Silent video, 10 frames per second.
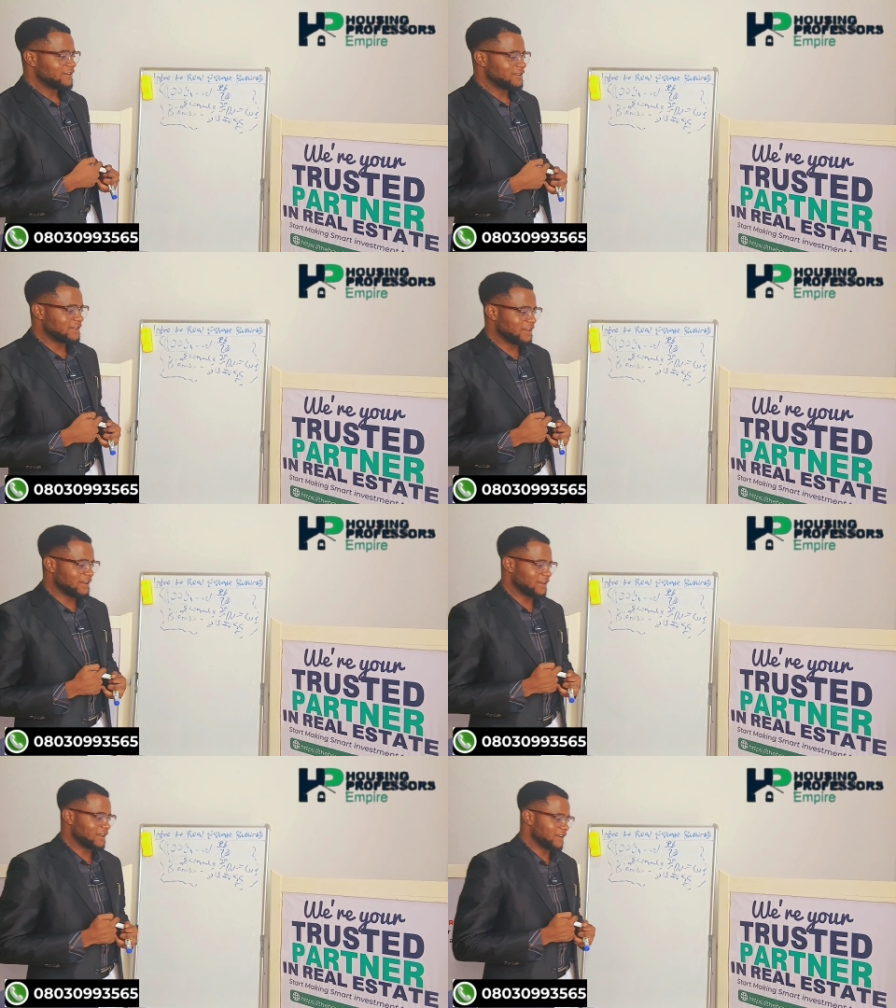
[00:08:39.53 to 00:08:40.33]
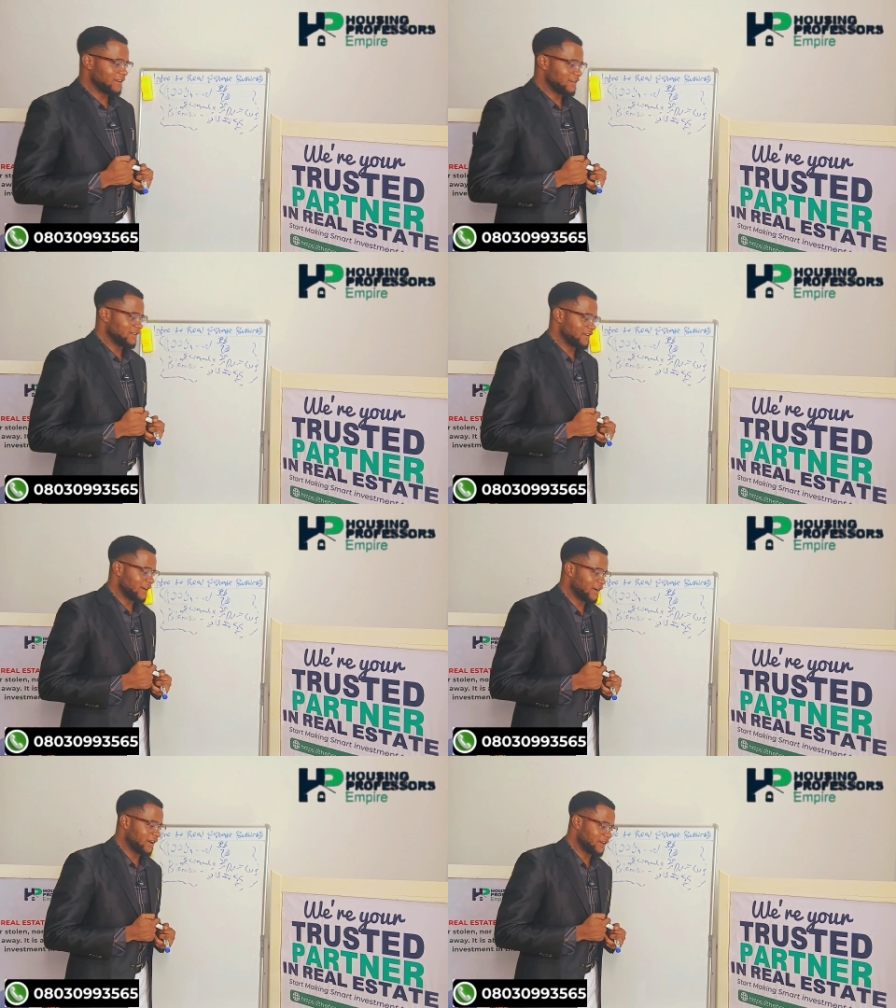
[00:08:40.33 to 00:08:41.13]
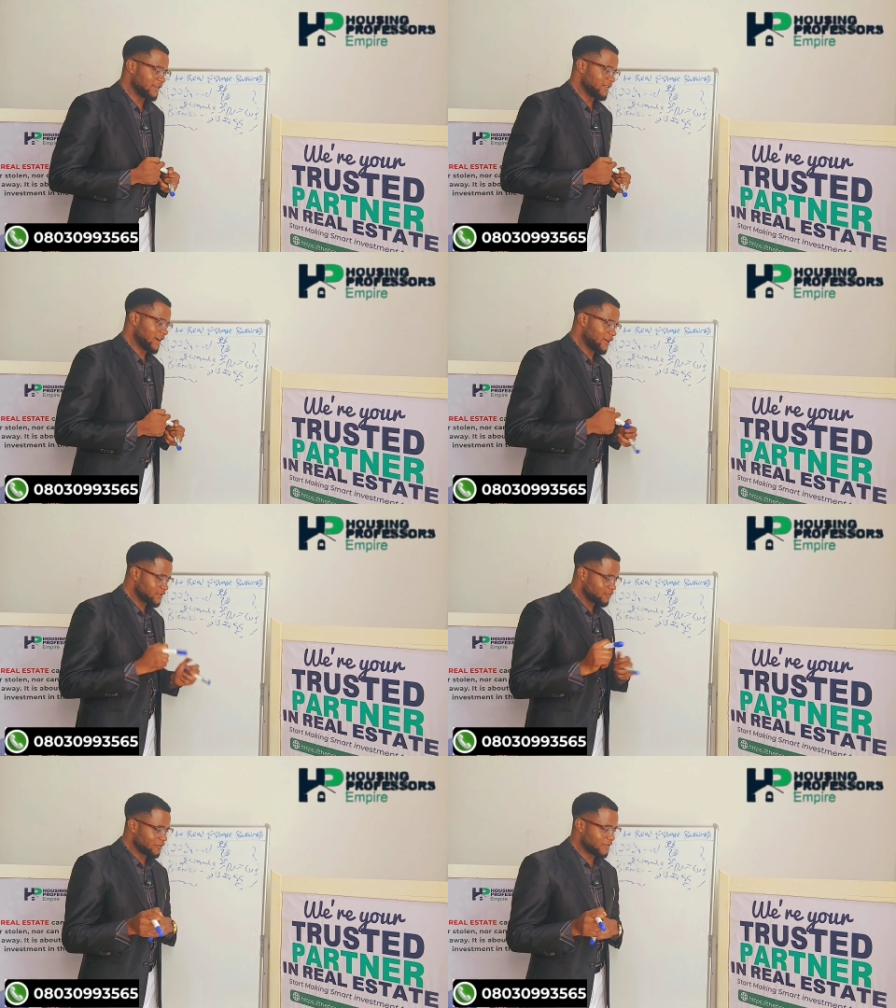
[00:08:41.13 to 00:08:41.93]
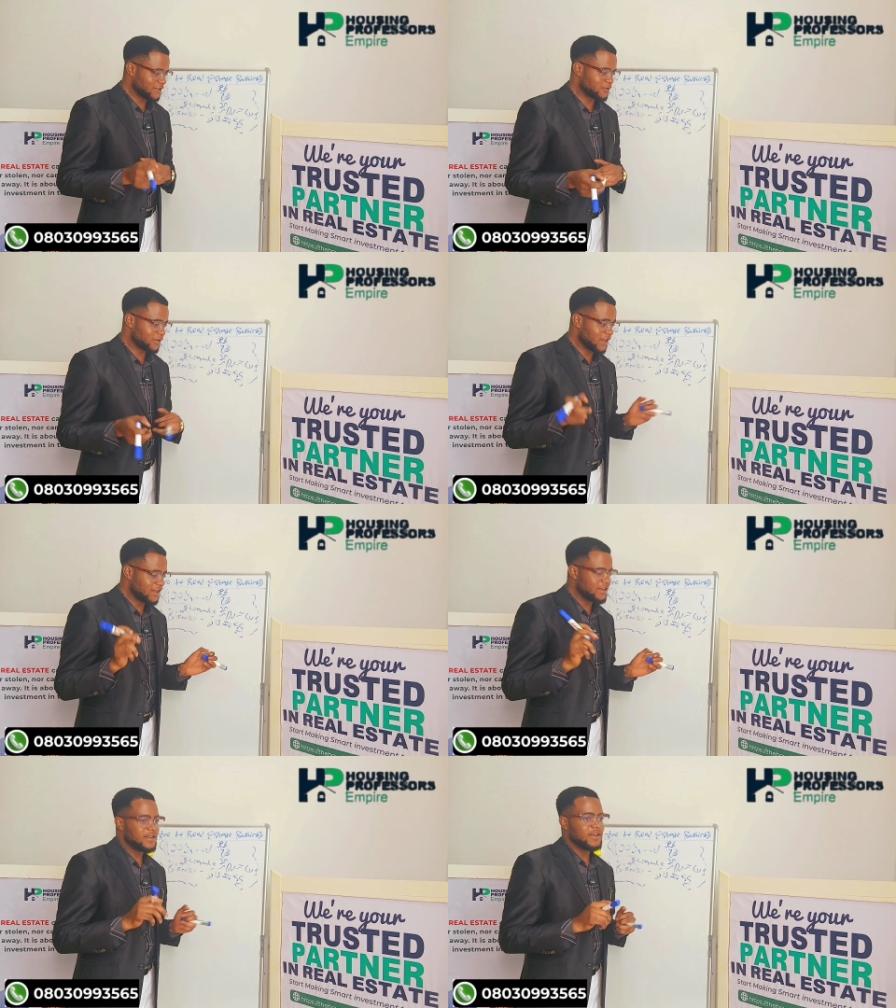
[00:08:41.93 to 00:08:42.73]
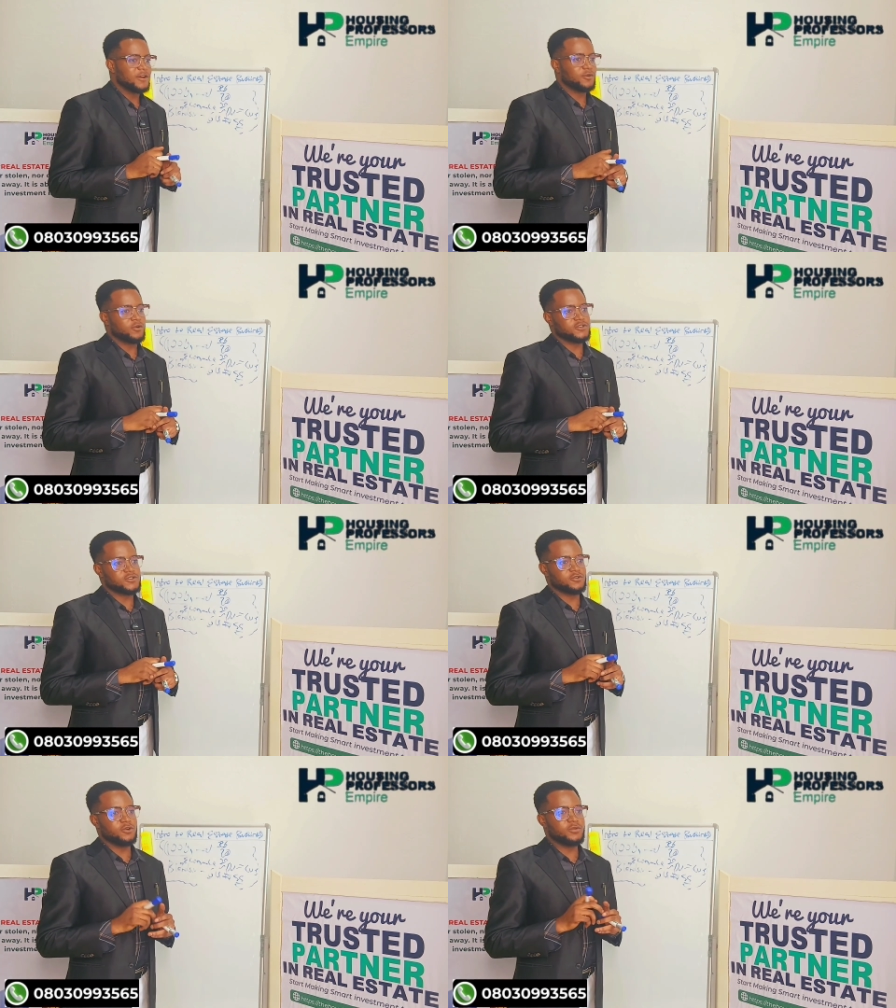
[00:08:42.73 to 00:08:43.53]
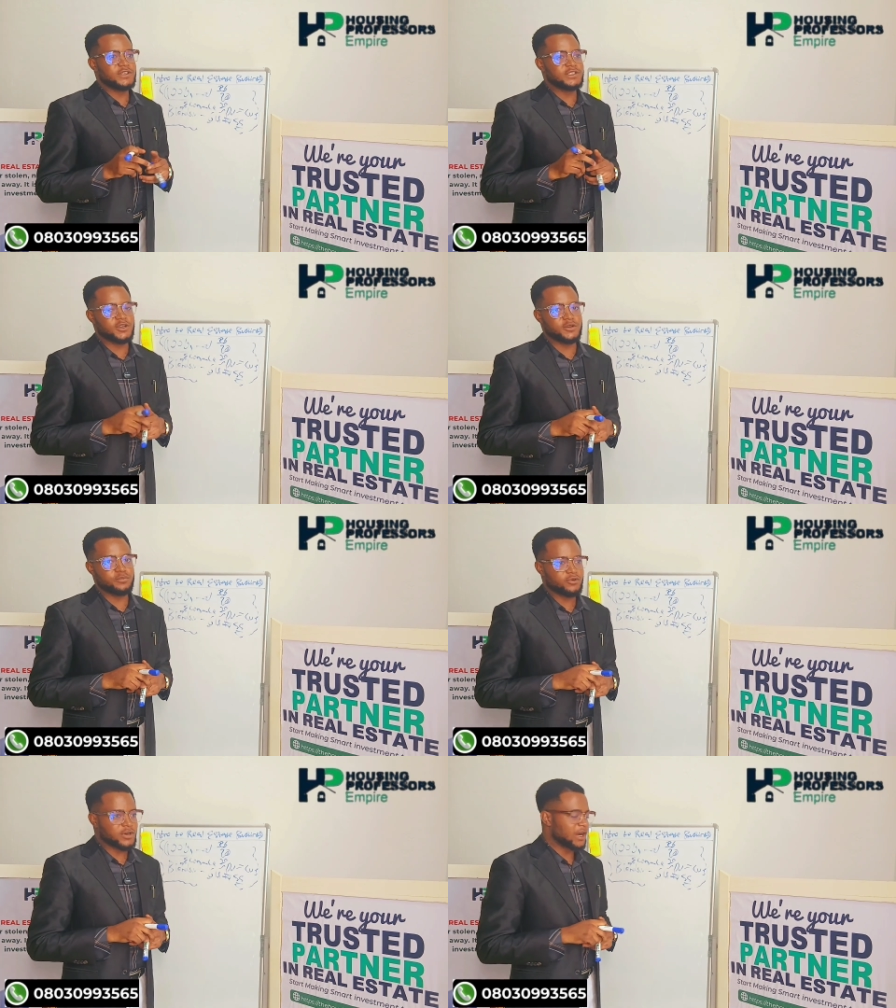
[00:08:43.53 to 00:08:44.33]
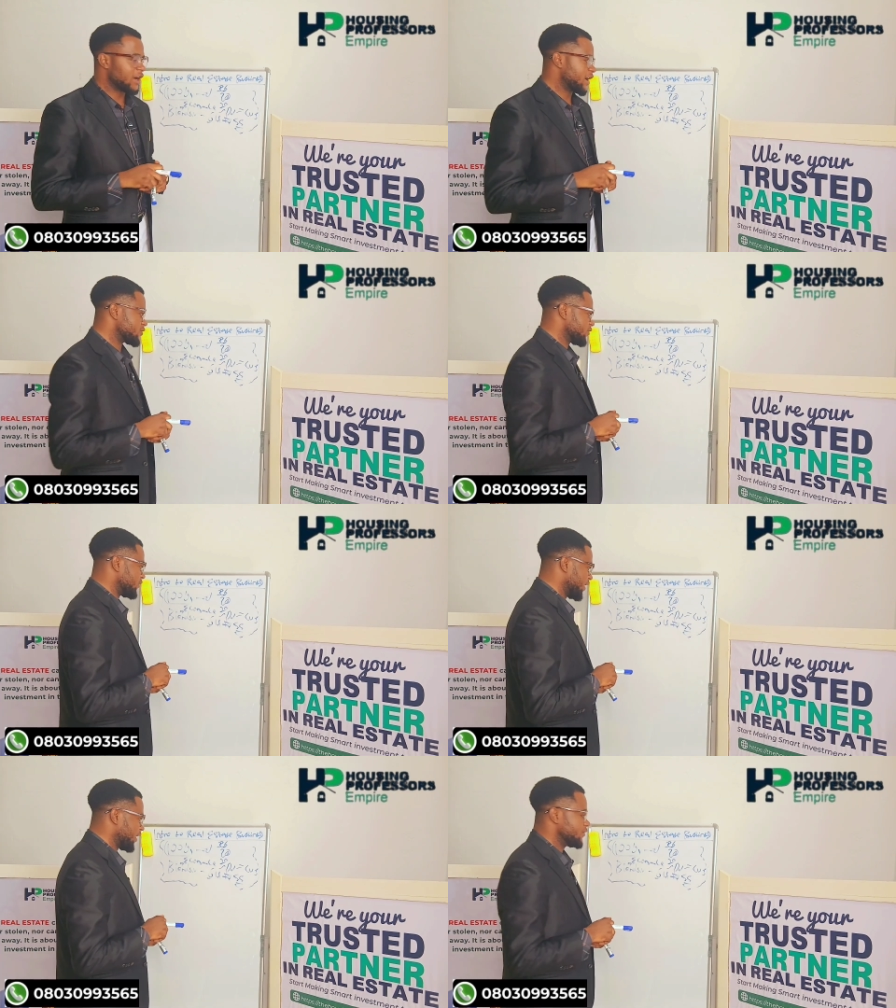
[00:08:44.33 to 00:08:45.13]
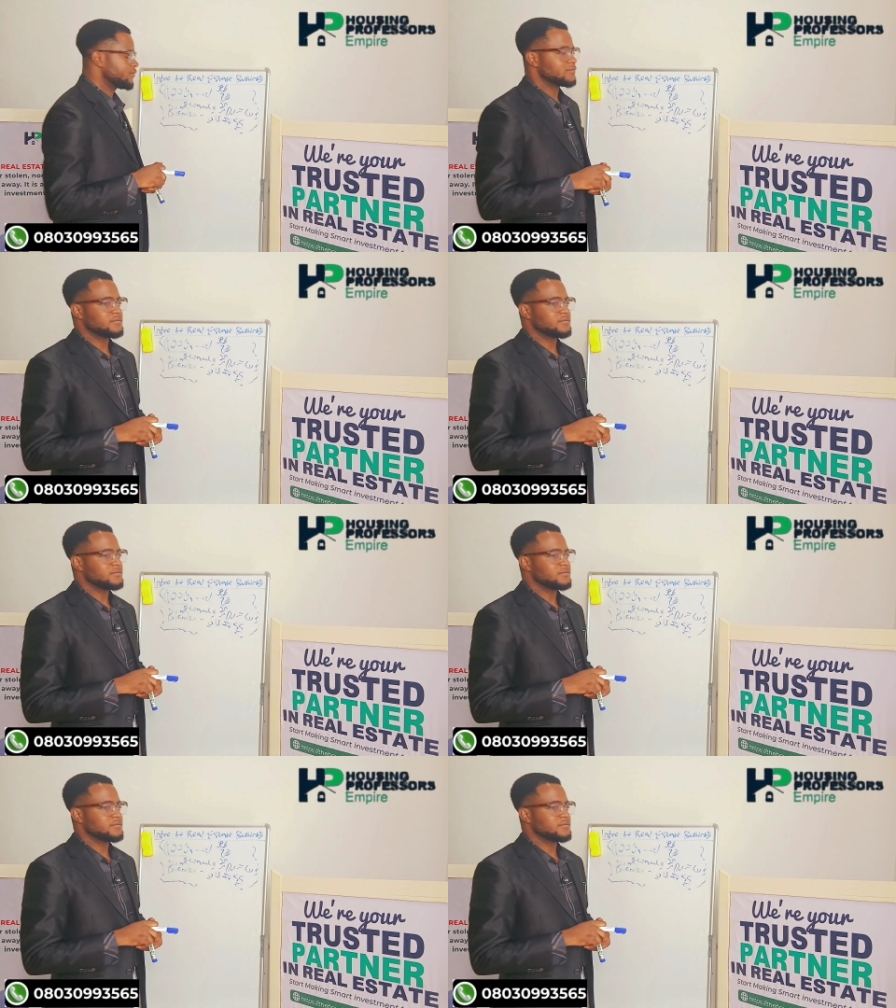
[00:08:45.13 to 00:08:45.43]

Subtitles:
The housing professor, he was already a broker as of then.